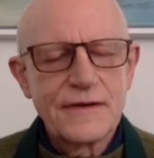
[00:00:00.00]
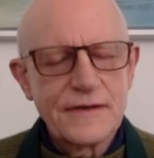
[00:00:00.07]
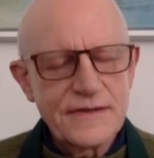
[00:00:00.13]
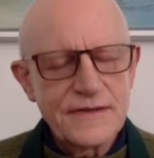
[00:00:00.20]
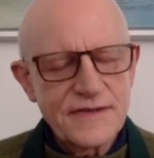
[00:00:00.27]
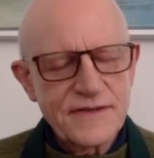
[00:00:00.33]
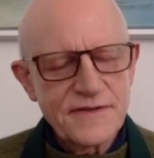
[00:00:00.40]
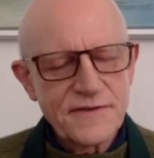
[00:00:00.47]

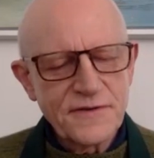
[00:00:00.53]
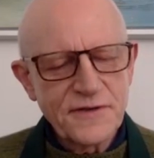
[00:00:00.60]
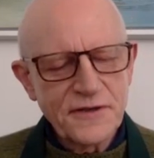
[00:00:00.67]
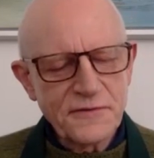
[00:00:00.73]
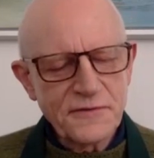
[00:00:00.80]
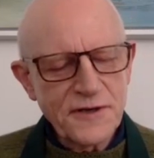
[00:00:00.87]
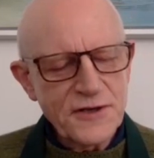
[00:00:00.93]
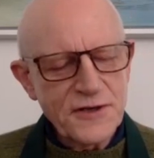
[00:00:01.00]
And Suzuki
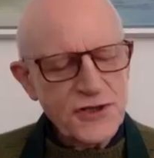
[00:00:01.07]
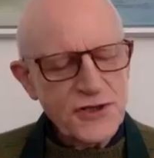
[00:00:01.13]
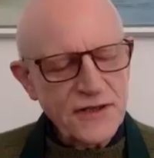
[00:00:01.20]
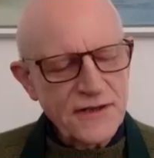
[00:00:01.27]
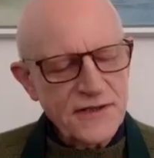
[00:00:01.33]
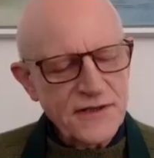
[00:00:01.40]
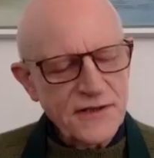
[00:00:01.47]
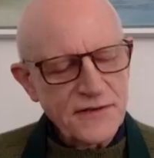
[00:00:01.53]
Roshi
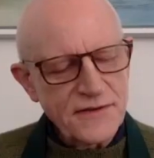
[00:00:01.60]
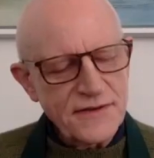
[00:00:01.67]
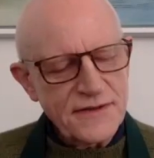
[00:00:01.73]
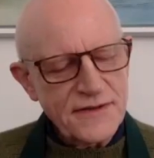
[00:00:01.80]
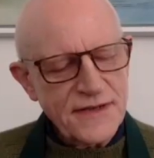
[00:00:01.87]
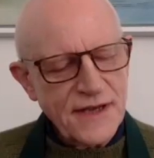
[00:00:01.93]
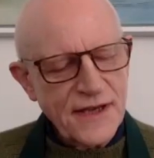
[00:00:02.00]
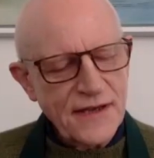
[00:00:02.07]
goes on to
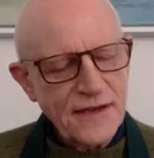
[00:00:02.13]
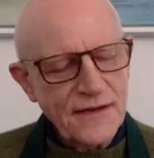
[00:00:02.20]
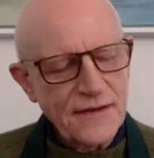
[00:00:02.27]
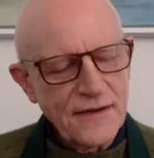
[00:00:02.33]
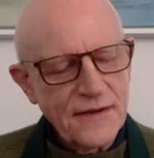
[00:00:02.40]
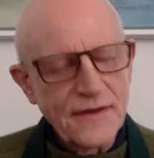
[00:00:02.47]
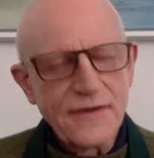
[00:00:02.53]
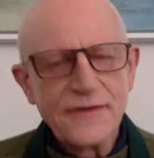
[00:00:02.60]
say,
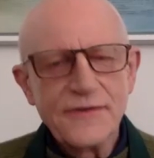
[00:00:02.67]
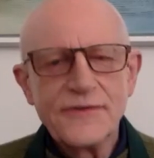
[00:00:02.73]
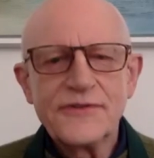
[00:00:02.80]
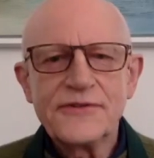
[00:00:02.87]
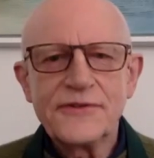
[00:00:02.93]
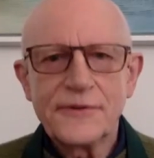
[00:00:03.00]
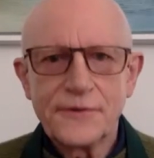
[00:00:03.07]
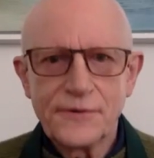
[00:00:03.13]

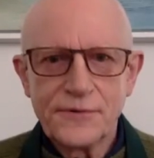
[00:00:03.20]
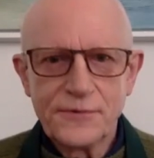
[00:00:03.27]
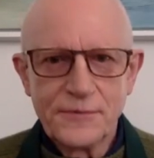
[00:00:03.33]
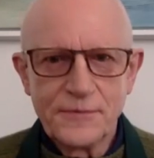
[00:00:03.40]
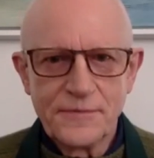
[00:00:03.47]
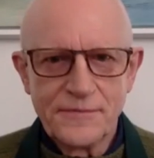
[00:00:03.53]
so